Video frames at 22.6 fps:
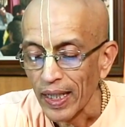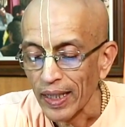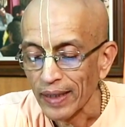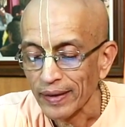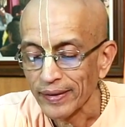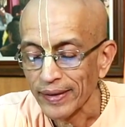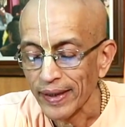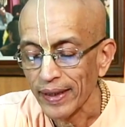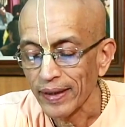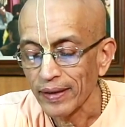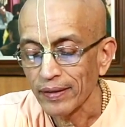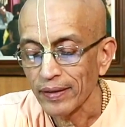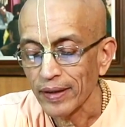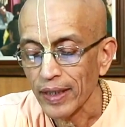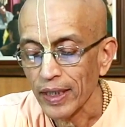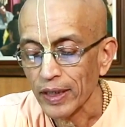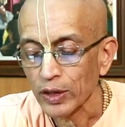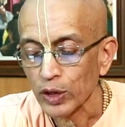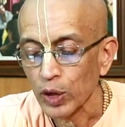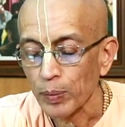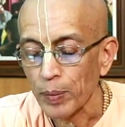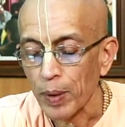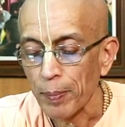And then
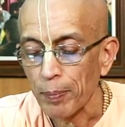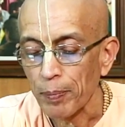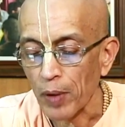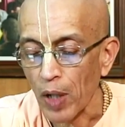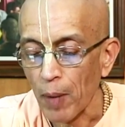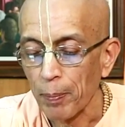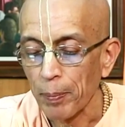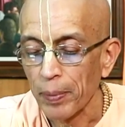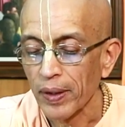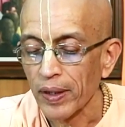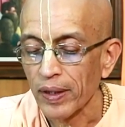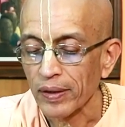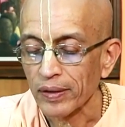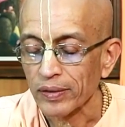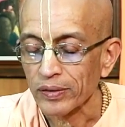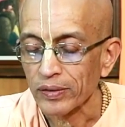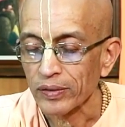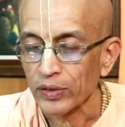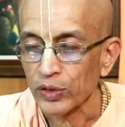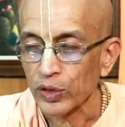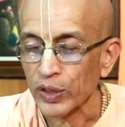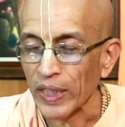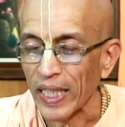there should be
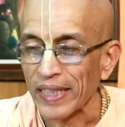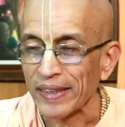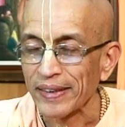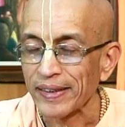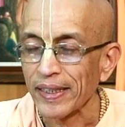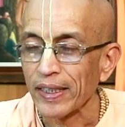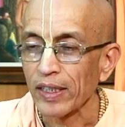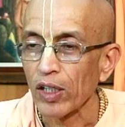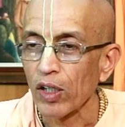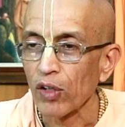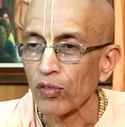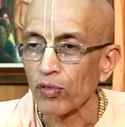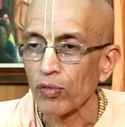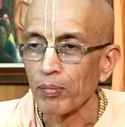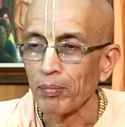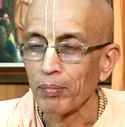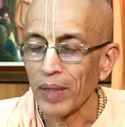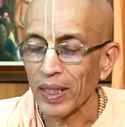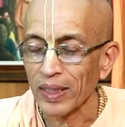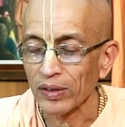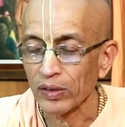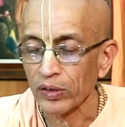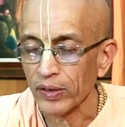proper chanting of
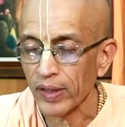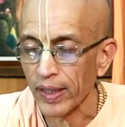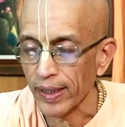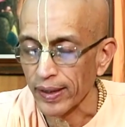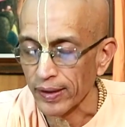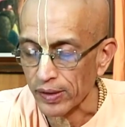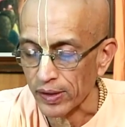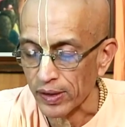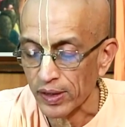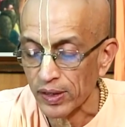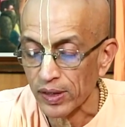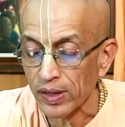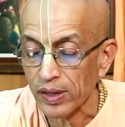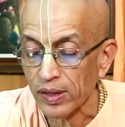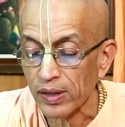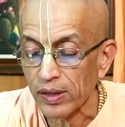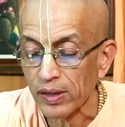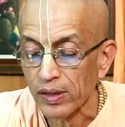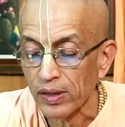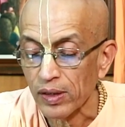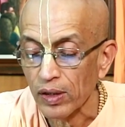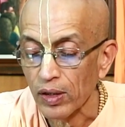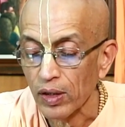
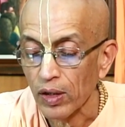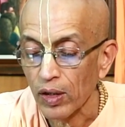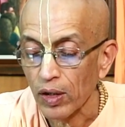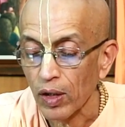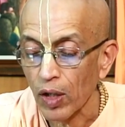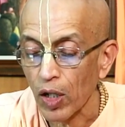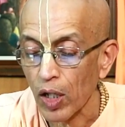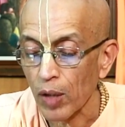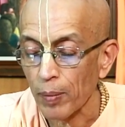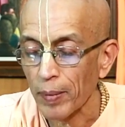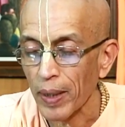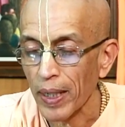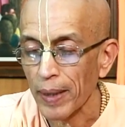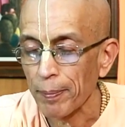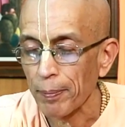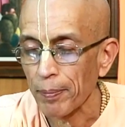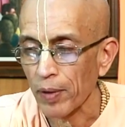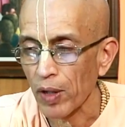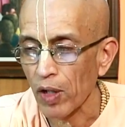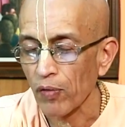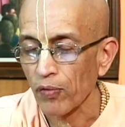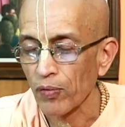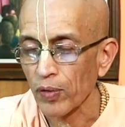mantras or by
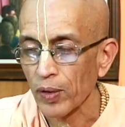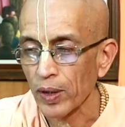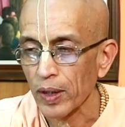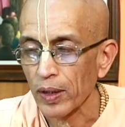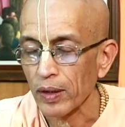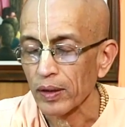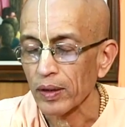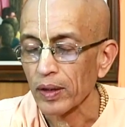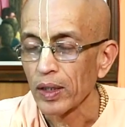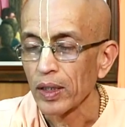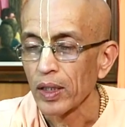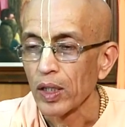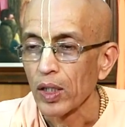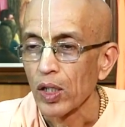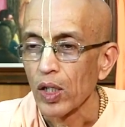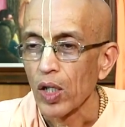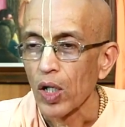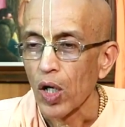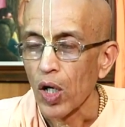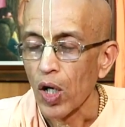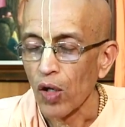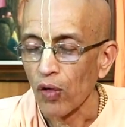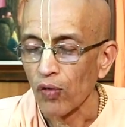proper
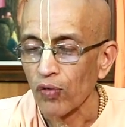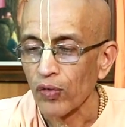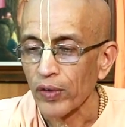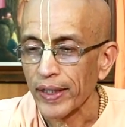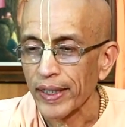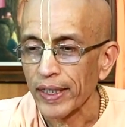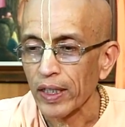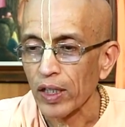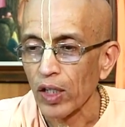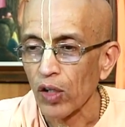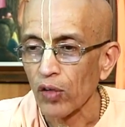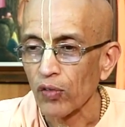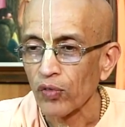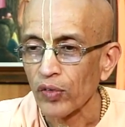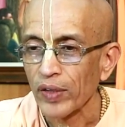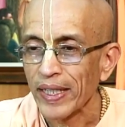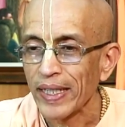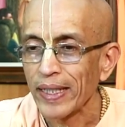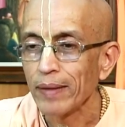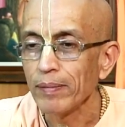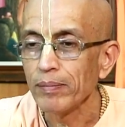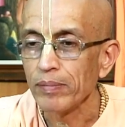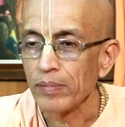offering of
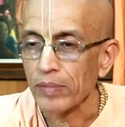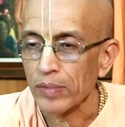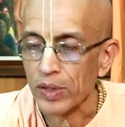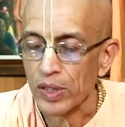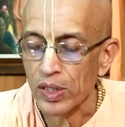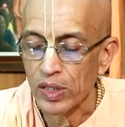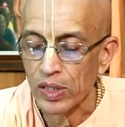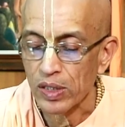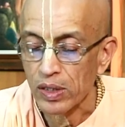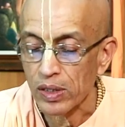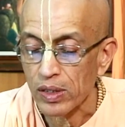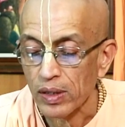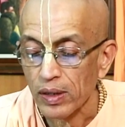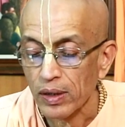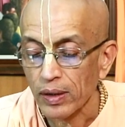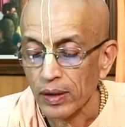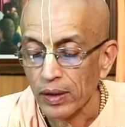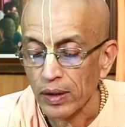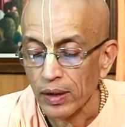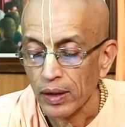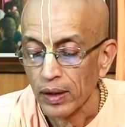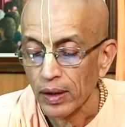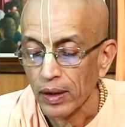hymns.
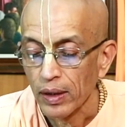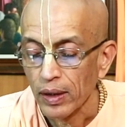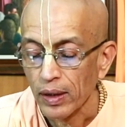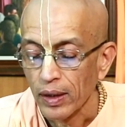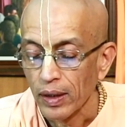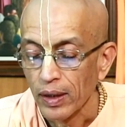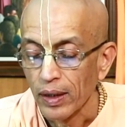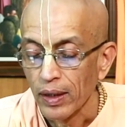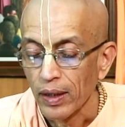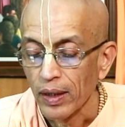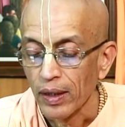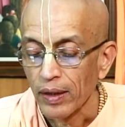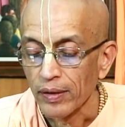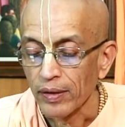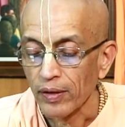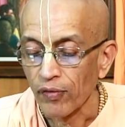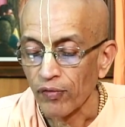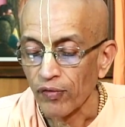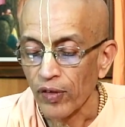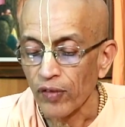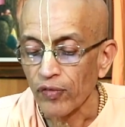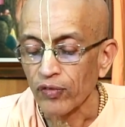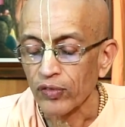
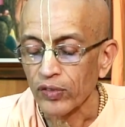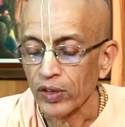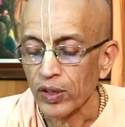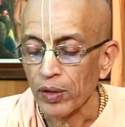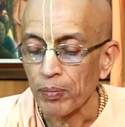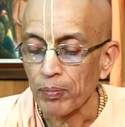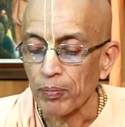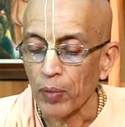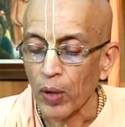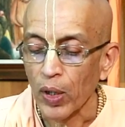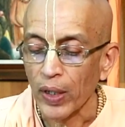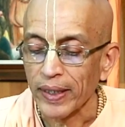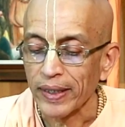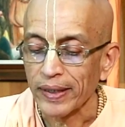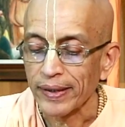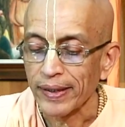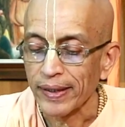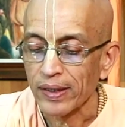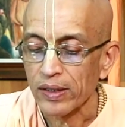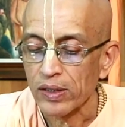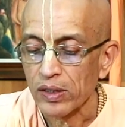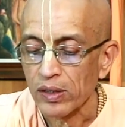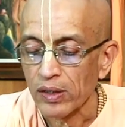The fifth
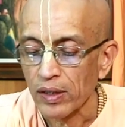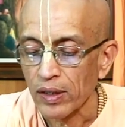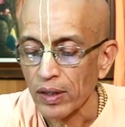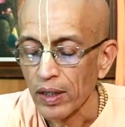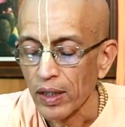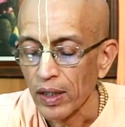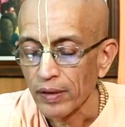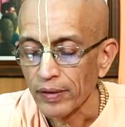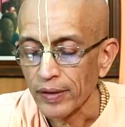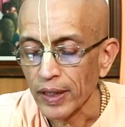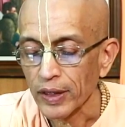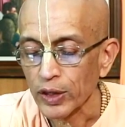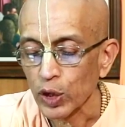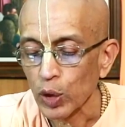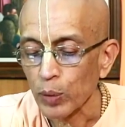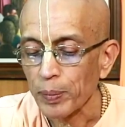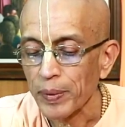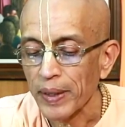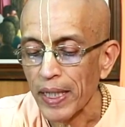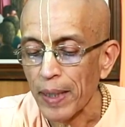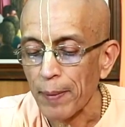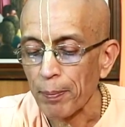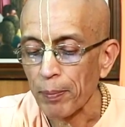point is there
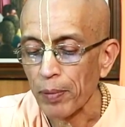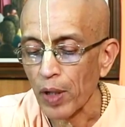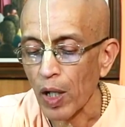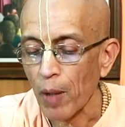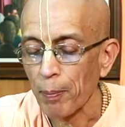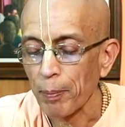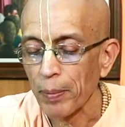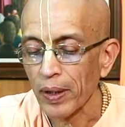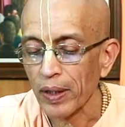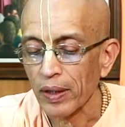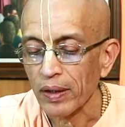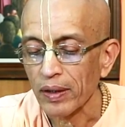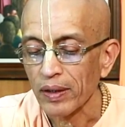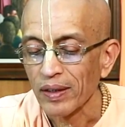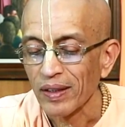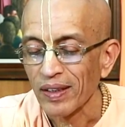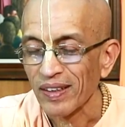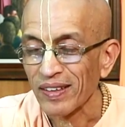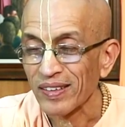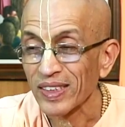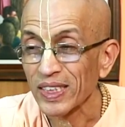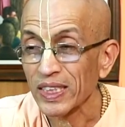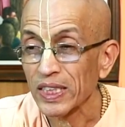should be a
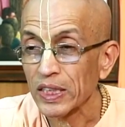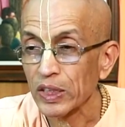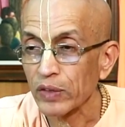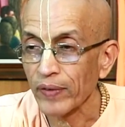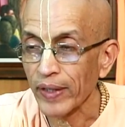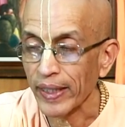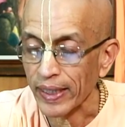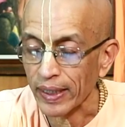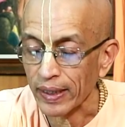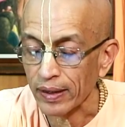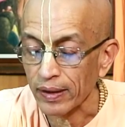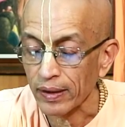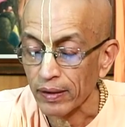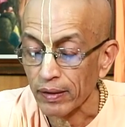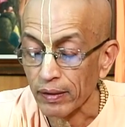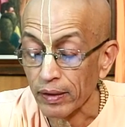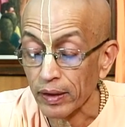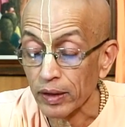proper ritvik.